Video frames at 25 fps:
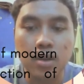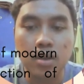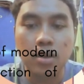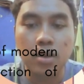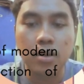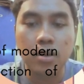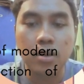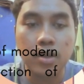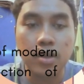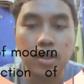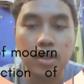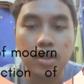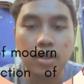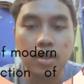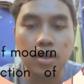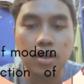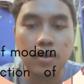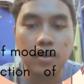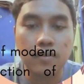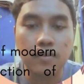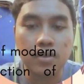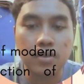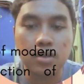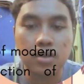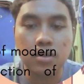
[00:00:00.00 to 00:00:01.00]
The
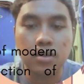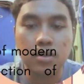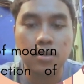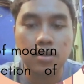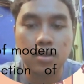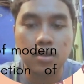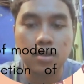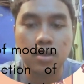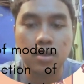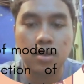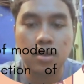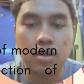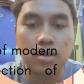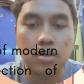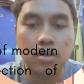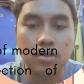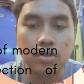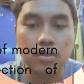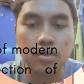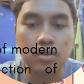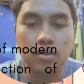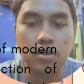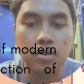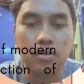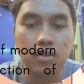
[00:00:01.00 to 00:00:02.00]
Internet
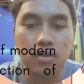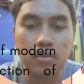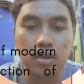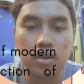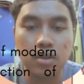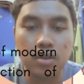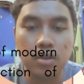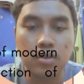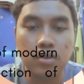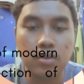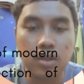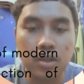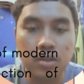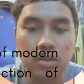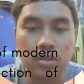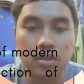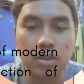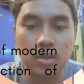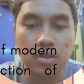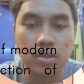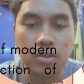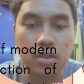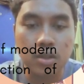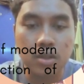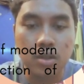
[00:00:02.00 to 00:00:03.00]
allows users worldwide to
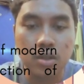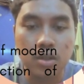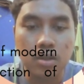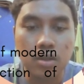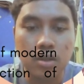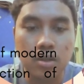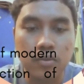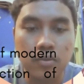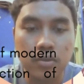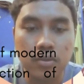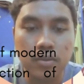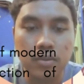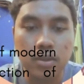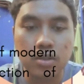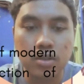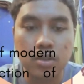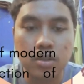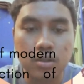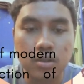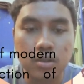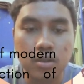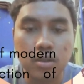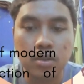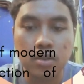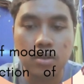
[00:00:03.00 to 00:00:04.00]
access
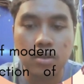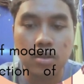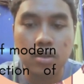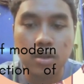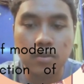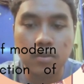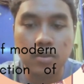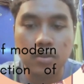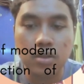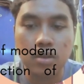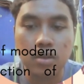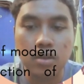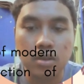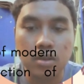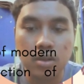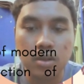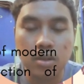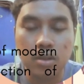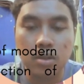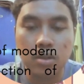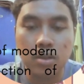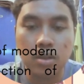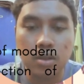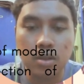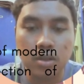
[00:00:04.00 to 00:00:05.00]
information, interact with each other,
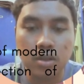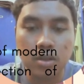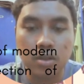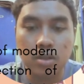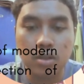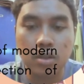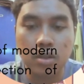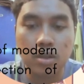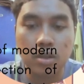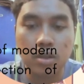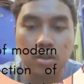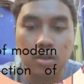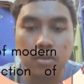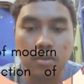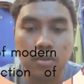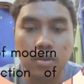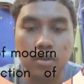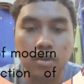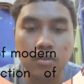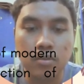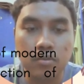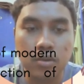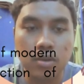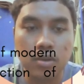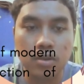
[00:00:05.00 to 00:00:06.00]
and engage in a
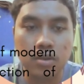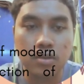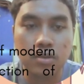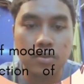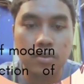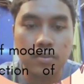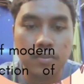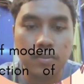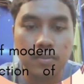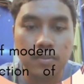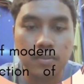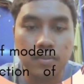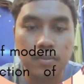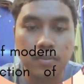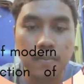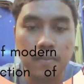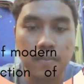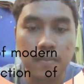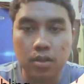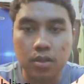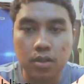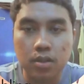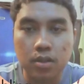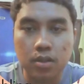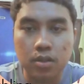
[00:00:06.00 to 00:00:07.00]
modern world.
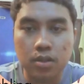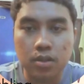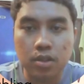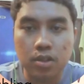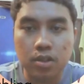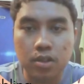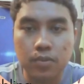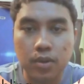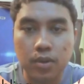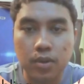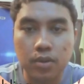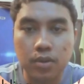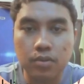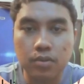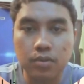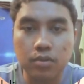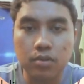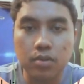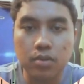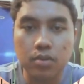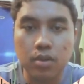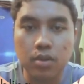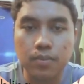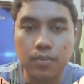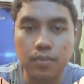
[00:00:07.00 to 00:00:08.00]

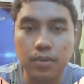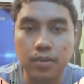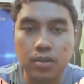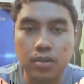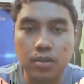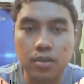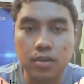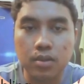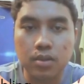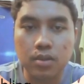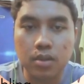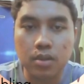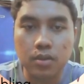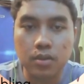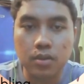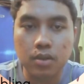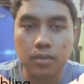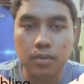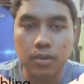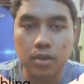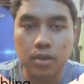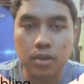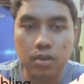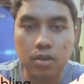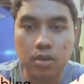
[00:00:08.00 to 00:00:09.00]
6.2. The importance of
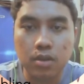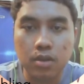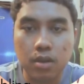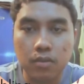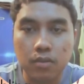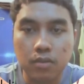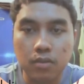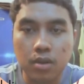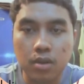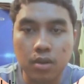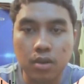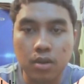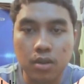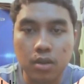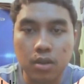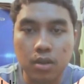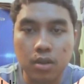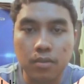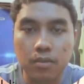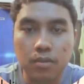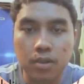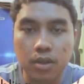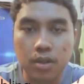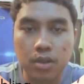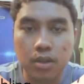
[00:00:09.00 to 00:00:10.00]
computer network and
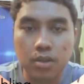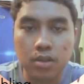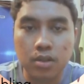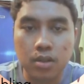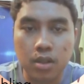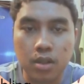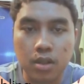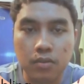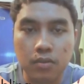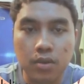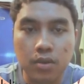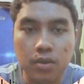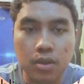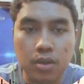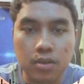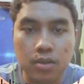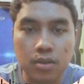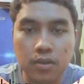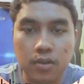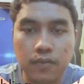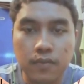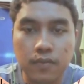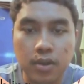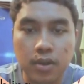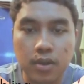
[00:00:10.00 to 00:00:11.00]
telecommunication network in
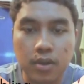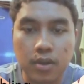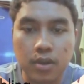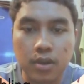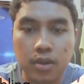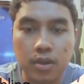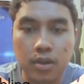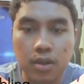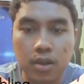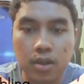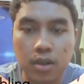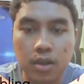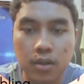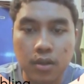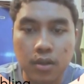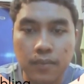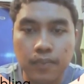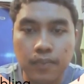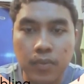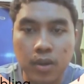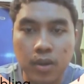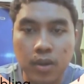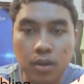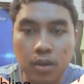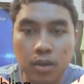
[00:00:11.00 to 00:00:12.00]
serving the Internet.
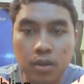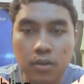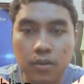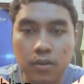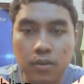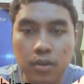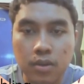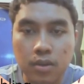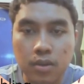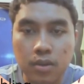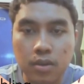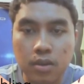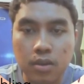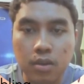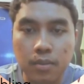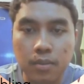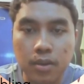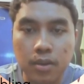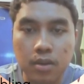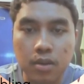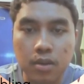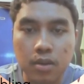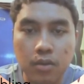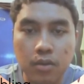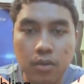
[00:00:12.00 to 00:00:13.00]
First is
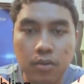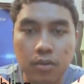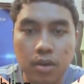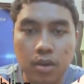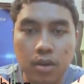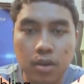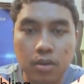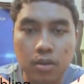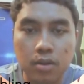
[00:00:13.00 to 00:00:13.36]
computer network and